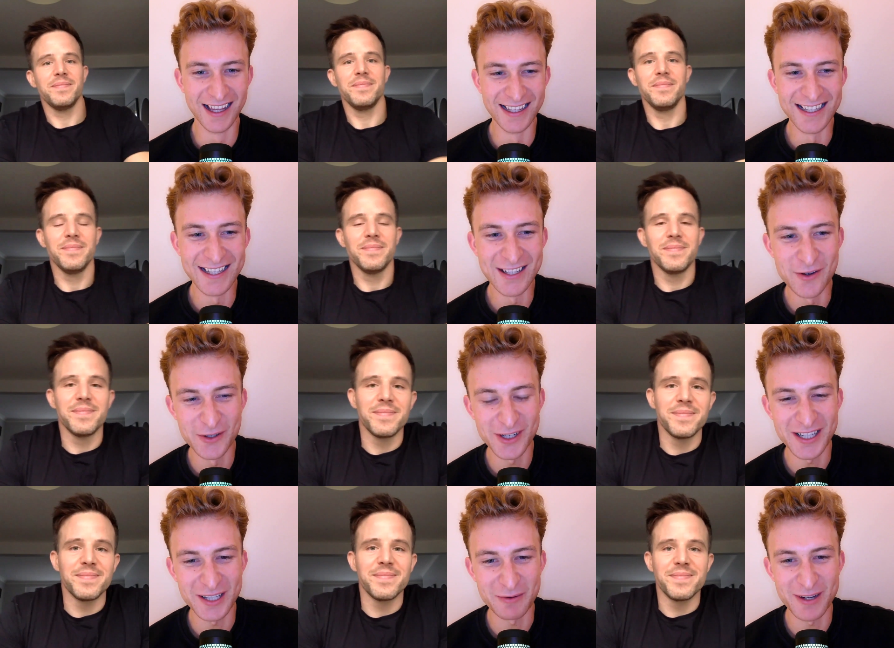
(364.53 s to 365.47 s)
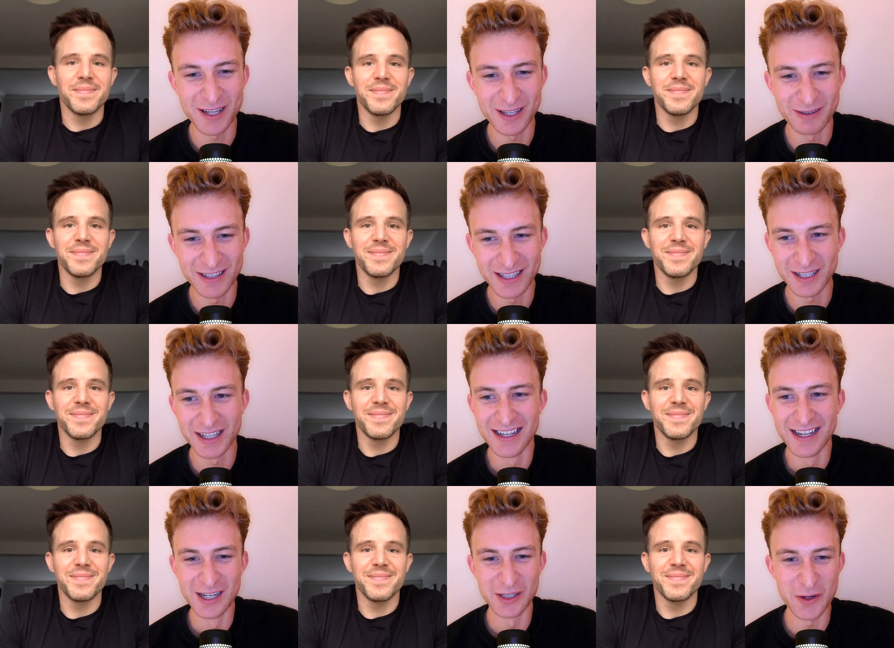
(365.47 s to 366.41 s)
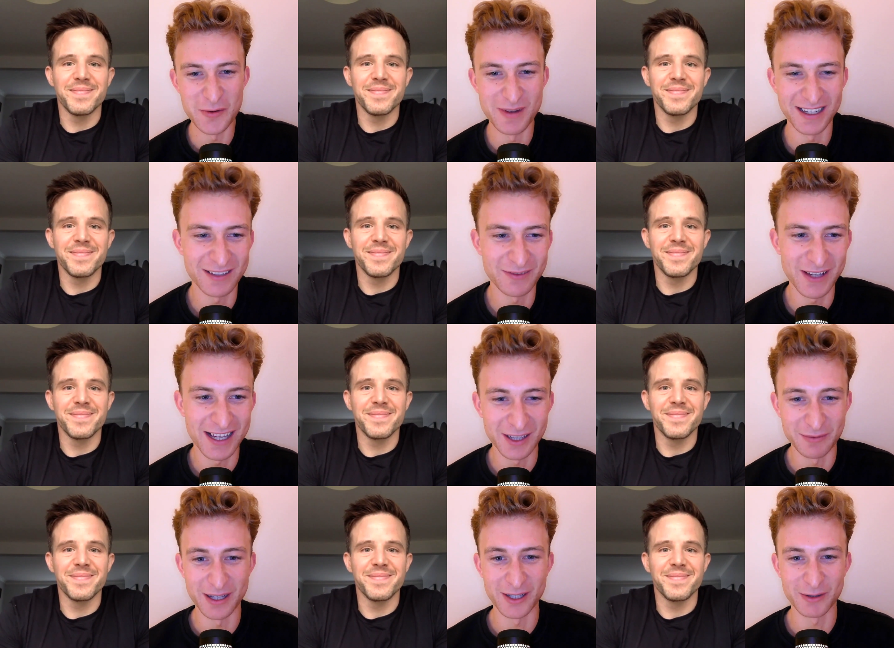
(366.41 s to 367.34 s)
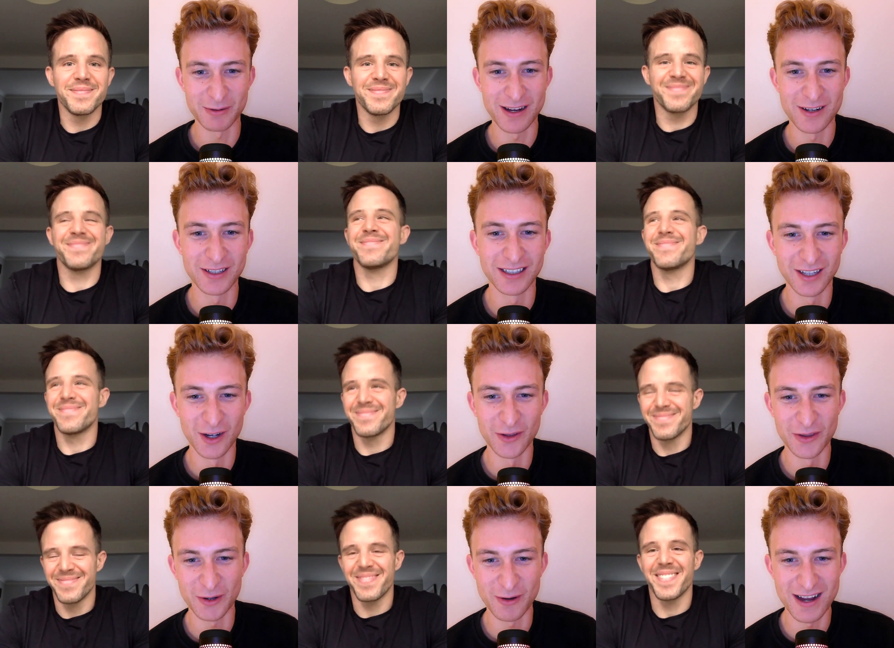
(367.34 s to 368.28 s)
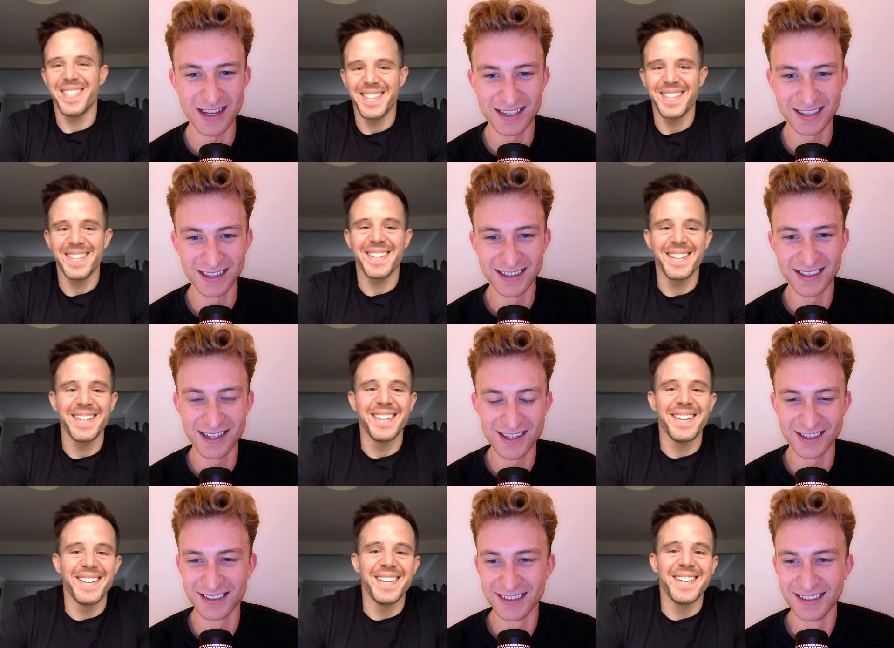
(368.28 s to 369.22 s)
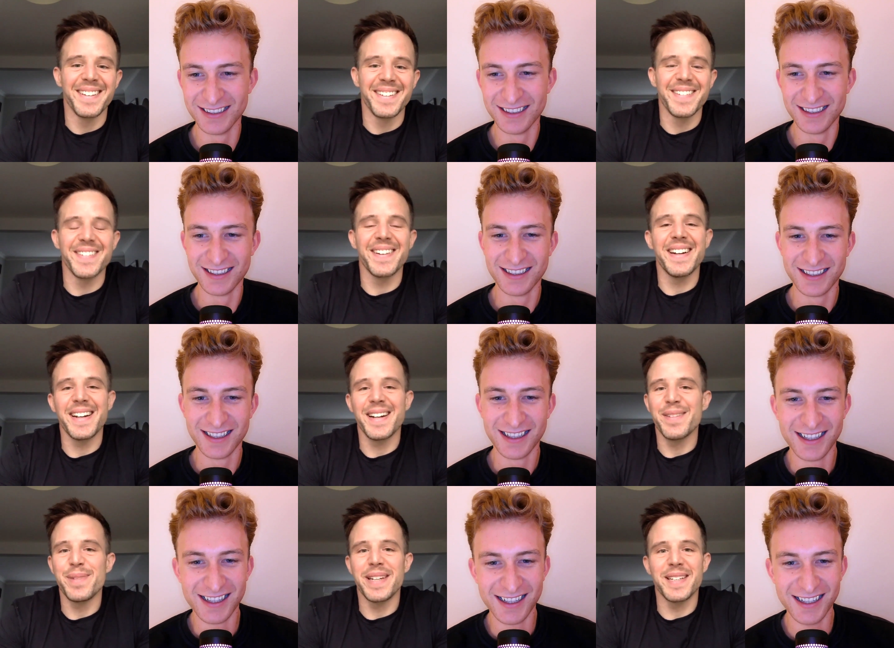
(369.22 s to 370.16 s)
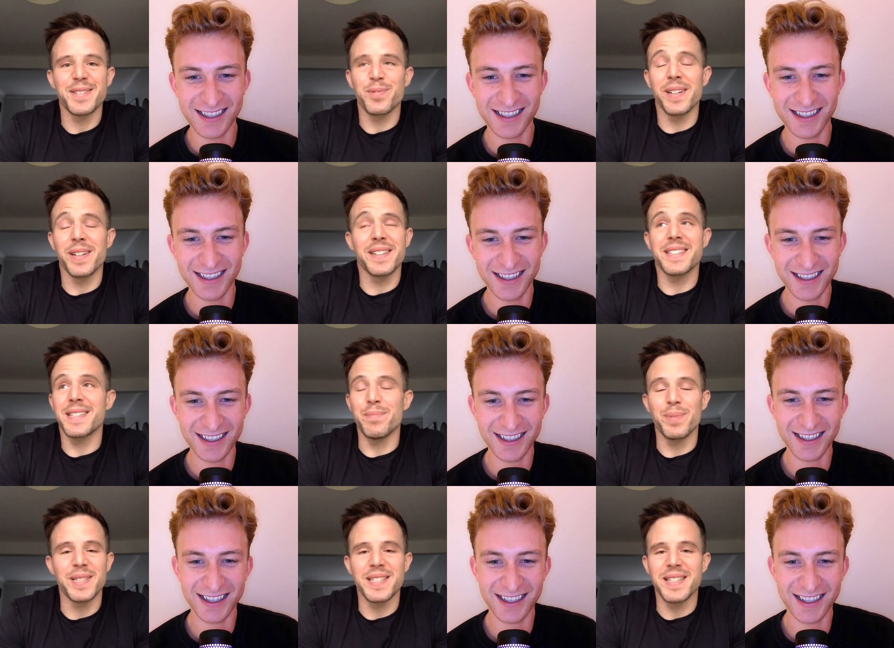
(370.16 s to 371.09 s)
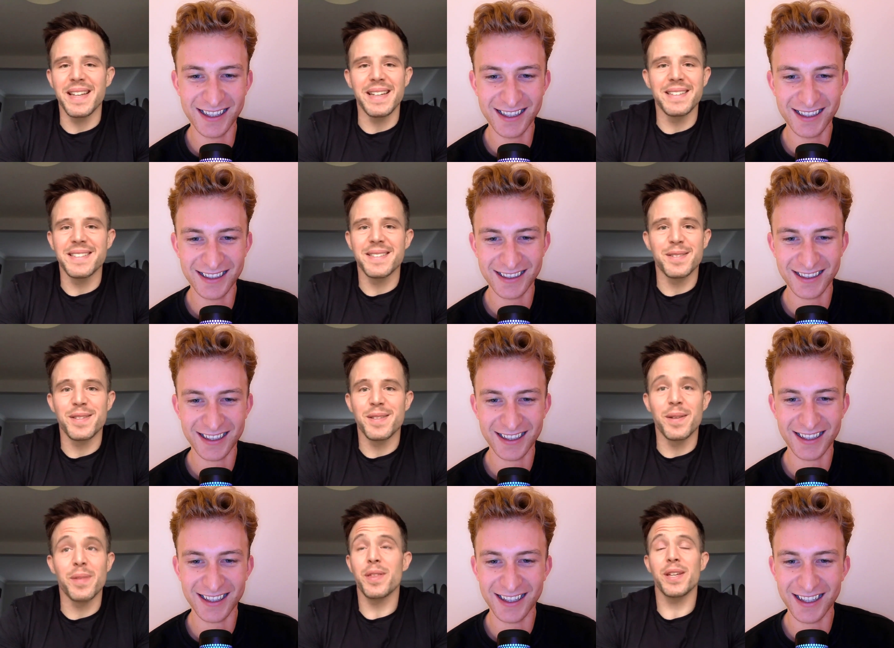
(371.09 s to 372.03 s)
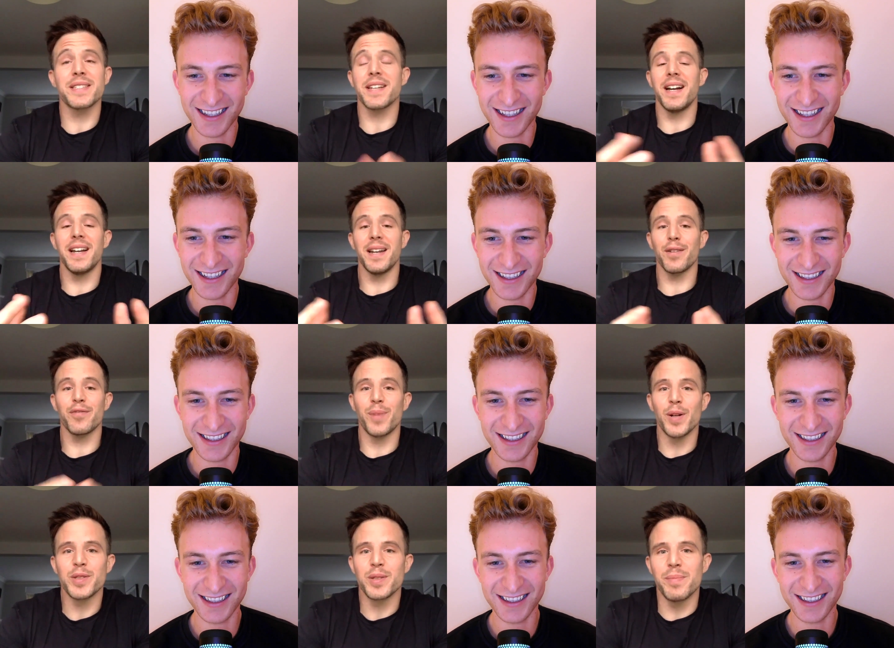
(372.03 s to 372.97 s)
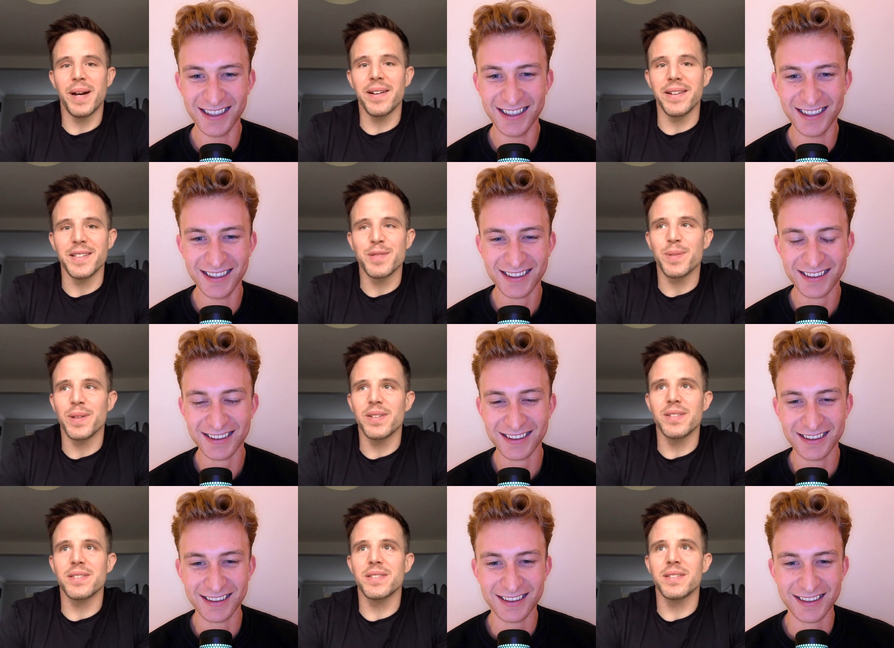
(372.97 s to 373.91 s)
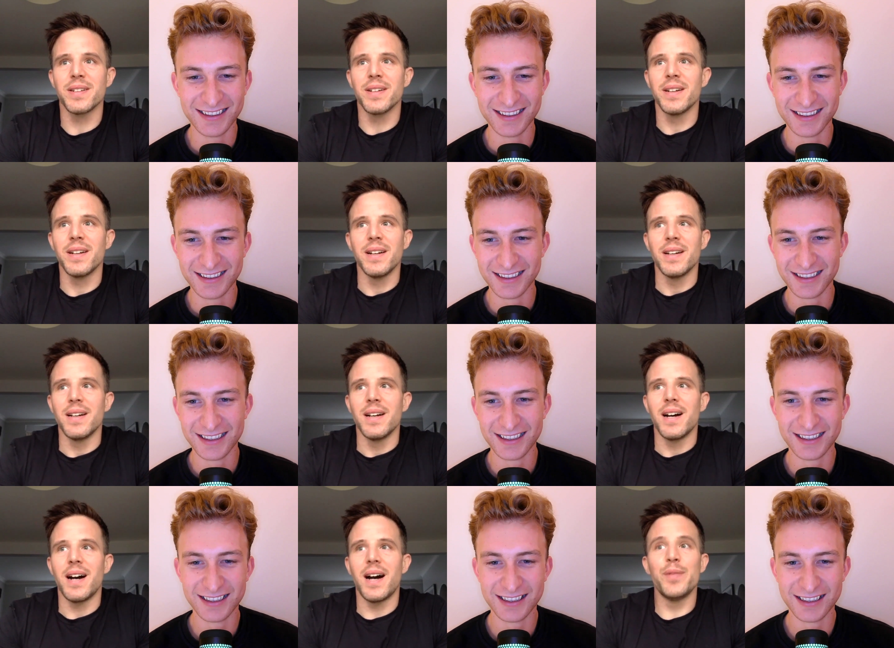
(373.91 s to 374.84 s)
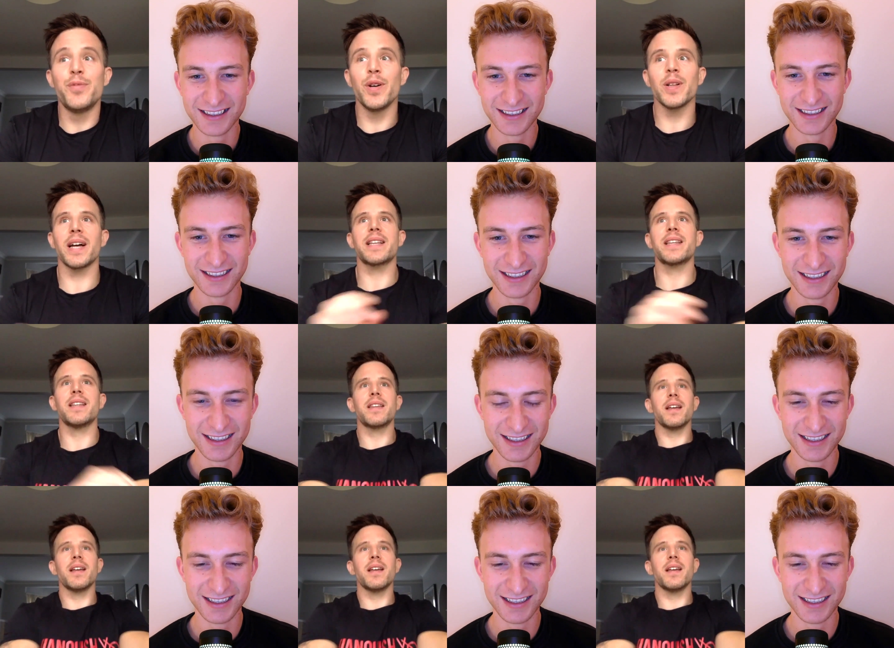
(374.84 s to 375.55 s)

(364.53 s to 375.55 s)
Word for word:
Speaker 1: And then you're just swinging these two massive kettlebells around on the grass in your garden. Right. I
Speaker 2: mean, it's one of the simplest things, the things that I love most about it is because I feel like